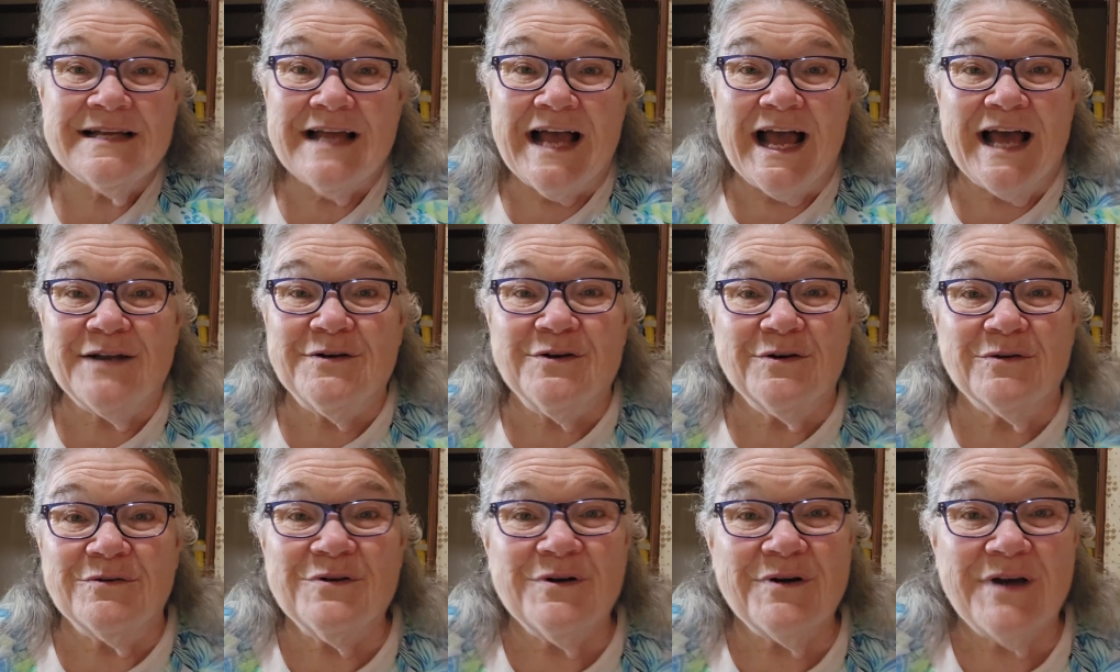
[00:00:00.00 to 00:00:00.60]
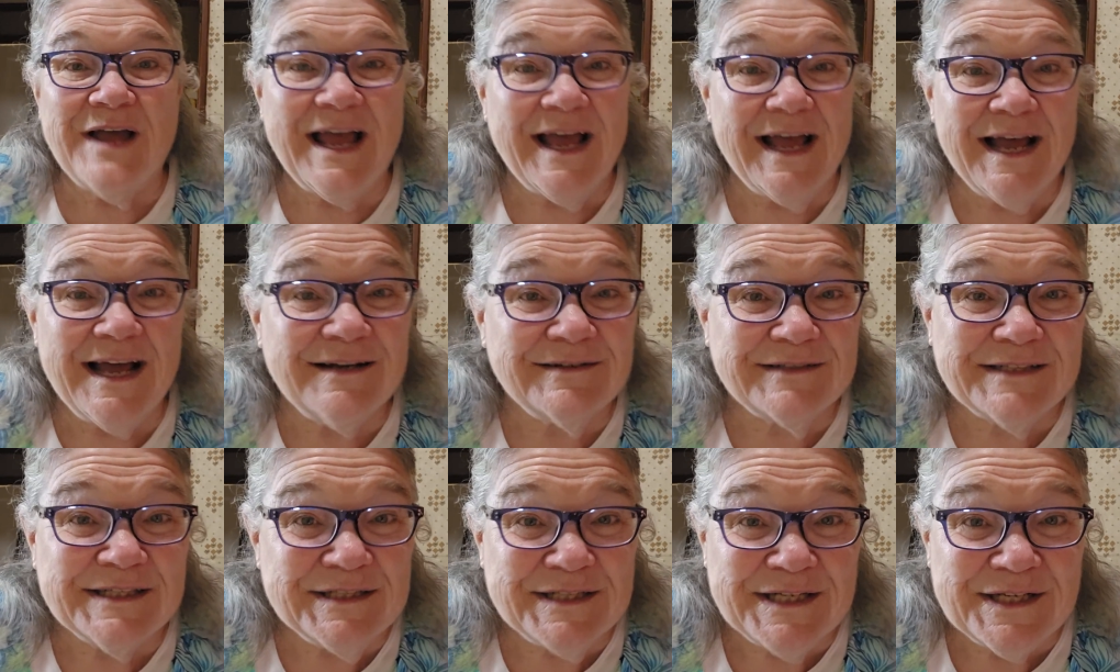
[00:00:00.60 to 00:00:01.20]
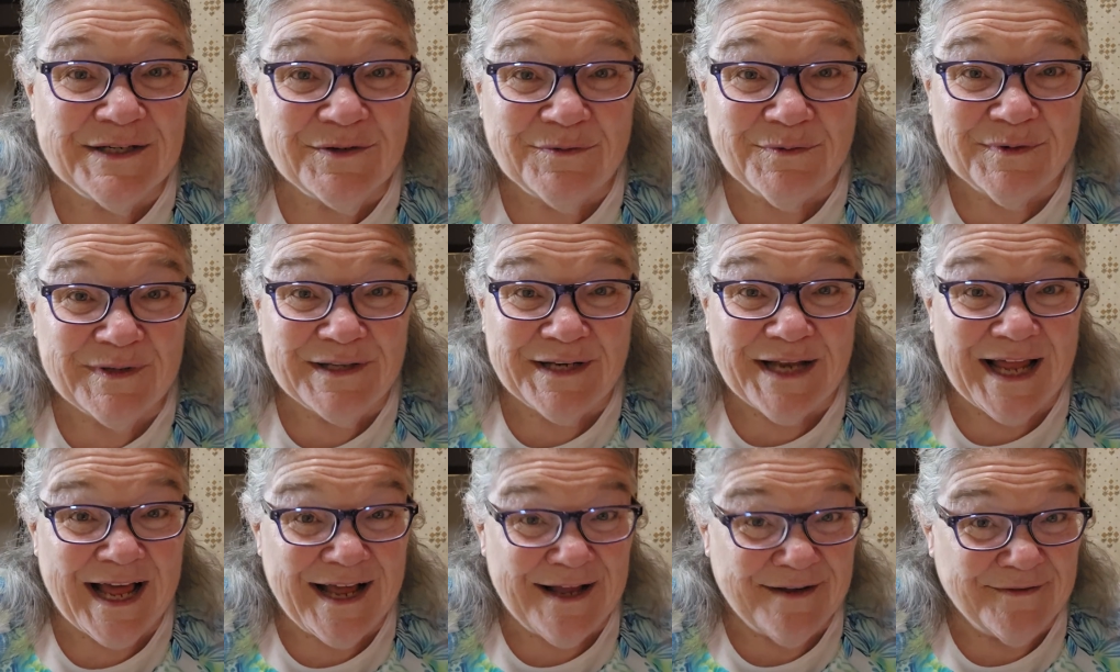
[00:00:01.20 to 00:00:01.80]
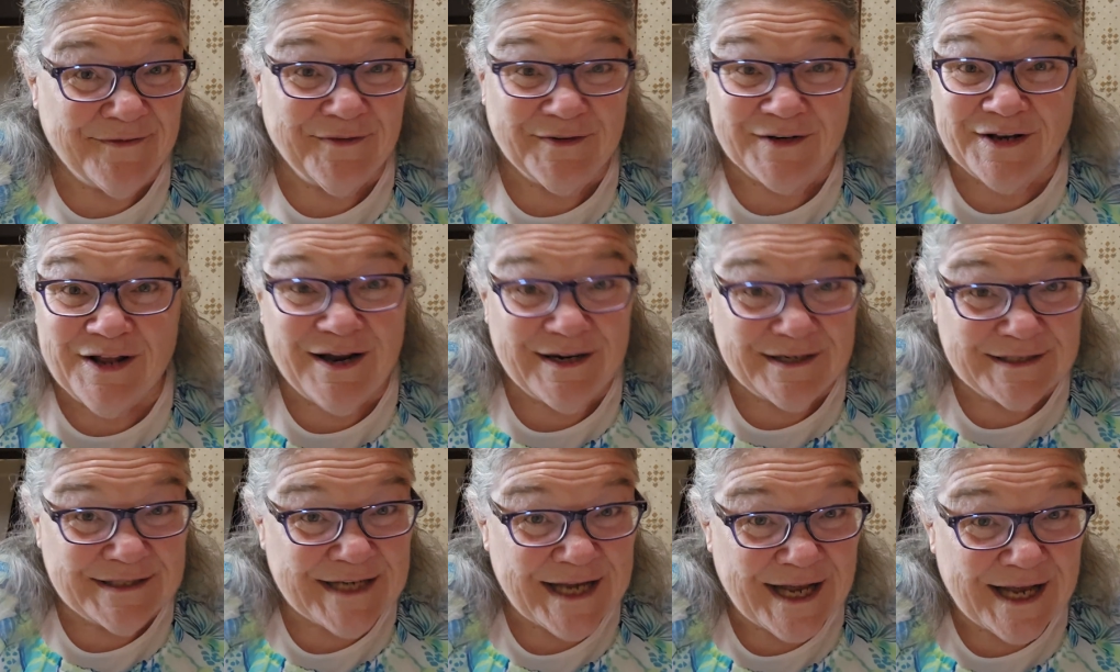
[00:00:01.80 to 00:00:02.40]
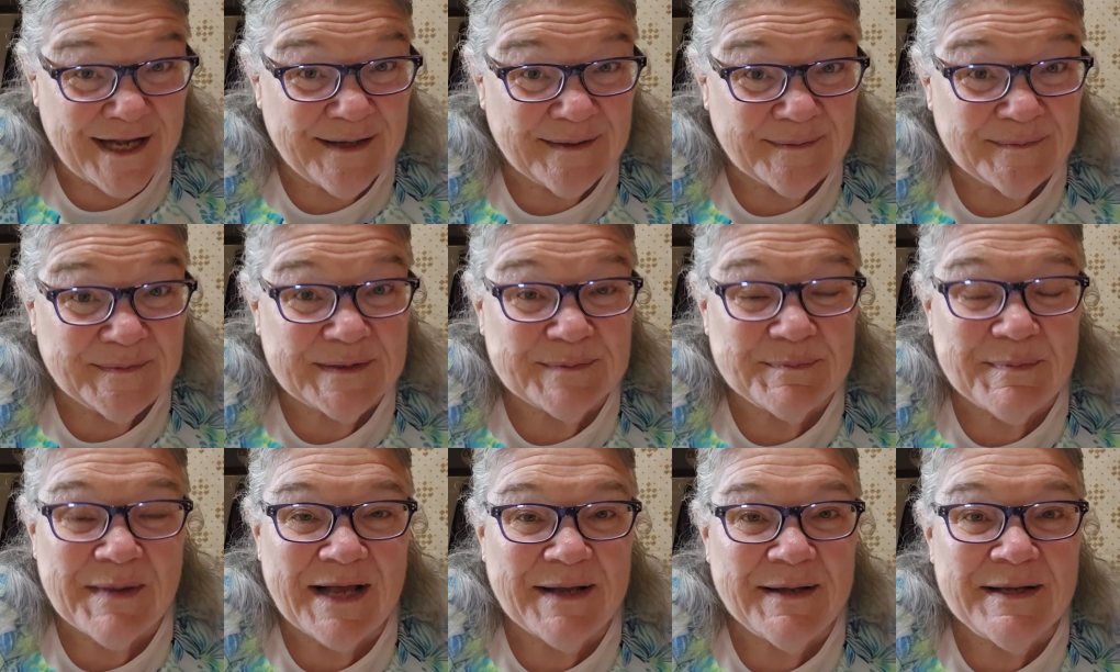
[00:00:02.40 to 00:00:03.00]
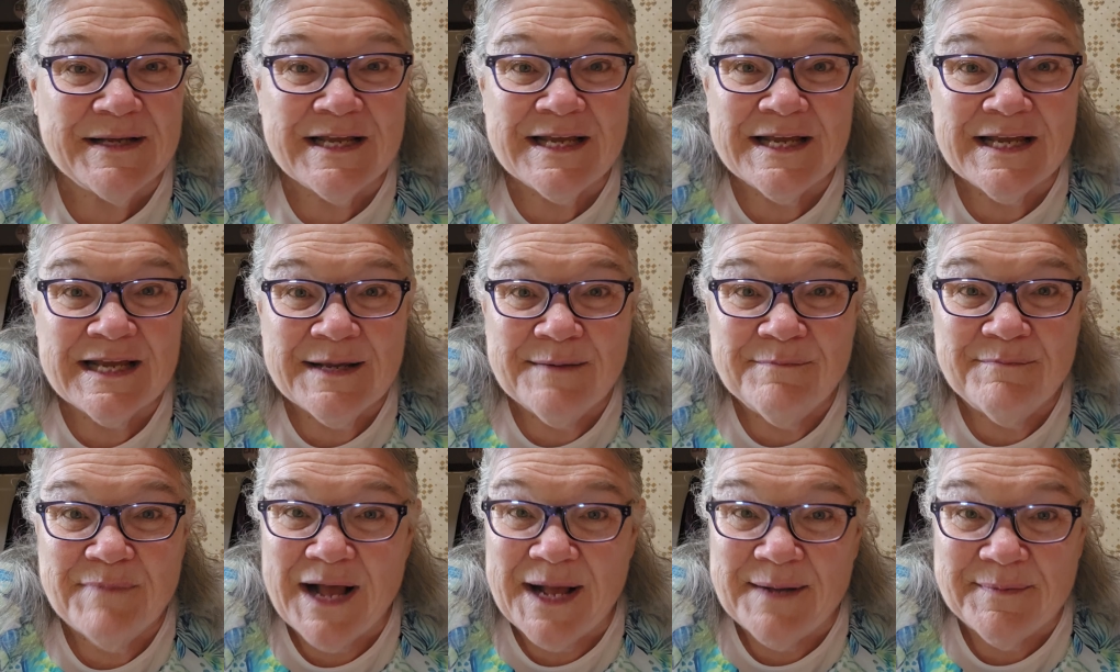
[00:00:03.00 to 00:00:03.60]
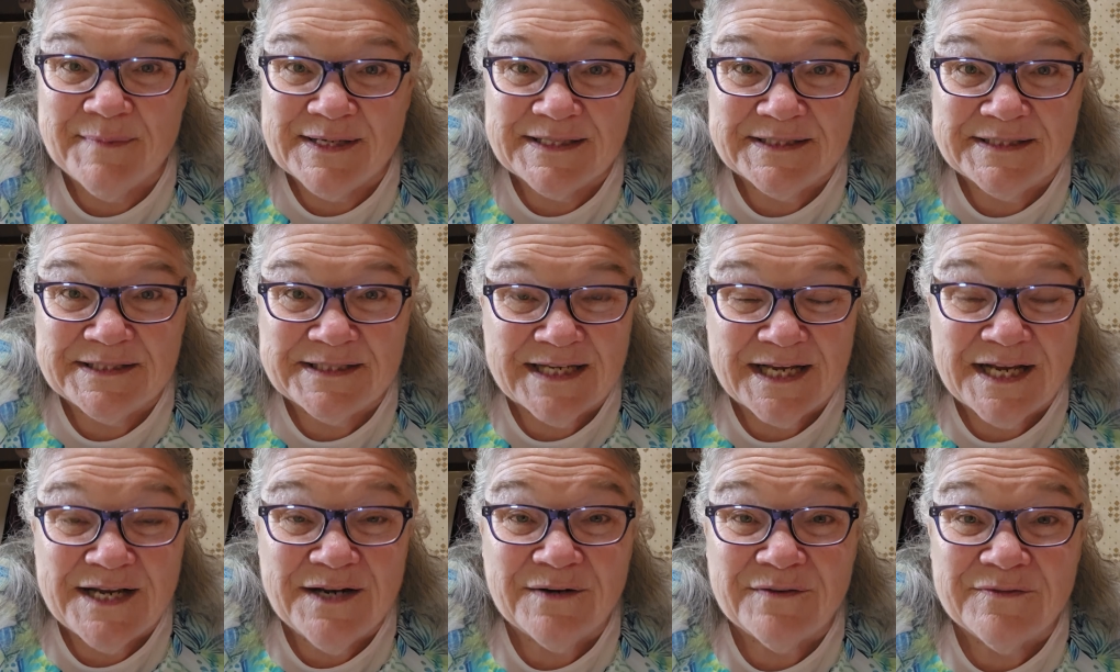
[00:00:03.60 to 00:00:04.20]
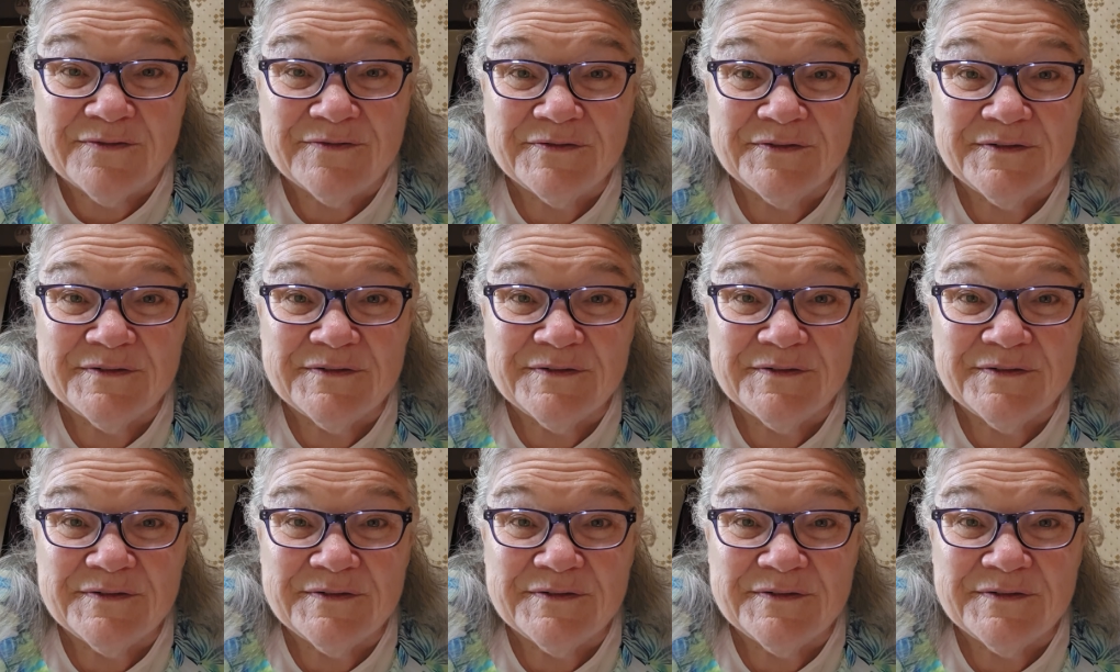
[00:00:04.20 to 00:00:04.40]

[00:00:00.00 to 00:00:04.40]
I don't know how to deal with life a lot of times by myself.